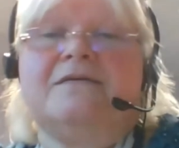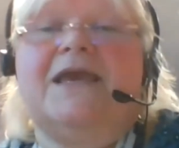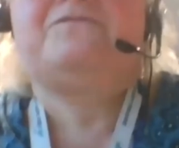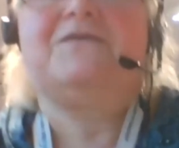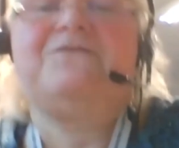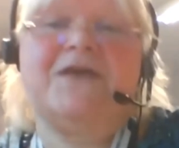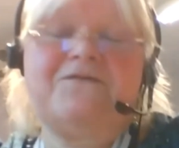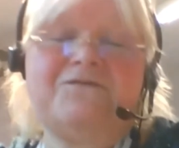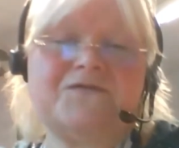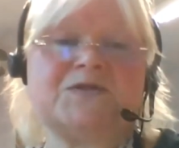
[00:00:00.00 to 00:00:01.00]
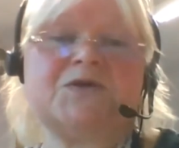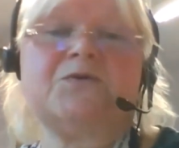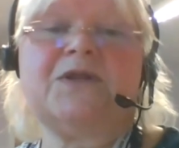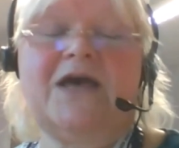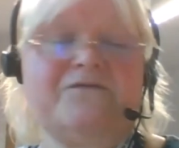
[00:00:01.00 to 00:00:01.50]
Yeah, if
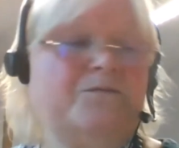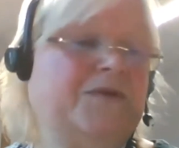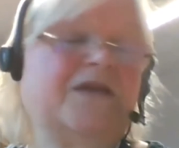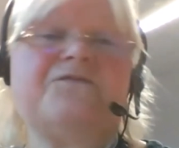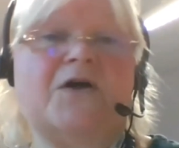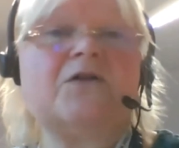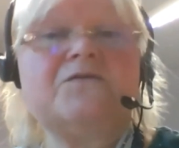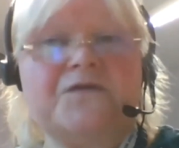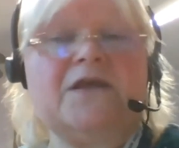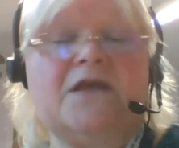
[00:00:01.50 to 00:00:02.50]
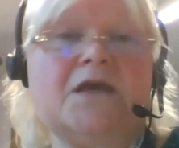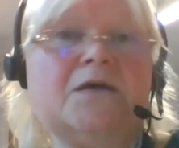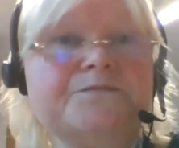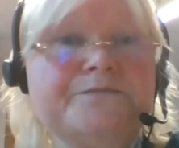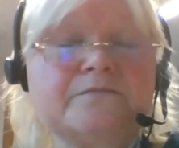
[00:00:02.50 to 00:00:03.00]
school haven't been involving
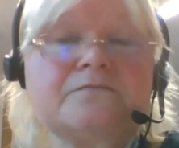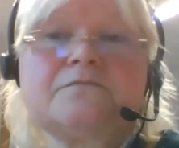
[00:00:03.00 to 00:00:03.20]
you,